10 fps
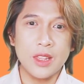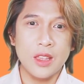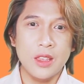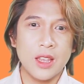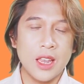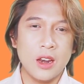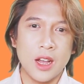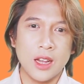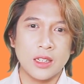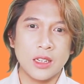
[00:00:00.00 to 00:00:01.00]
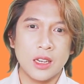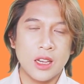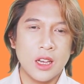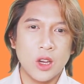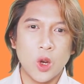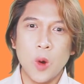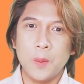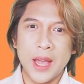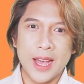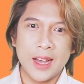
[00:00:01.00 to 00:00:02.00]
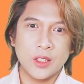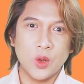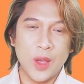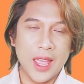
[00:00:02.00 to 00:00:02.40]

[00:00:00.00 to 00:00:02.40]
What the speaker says: You cannot go back to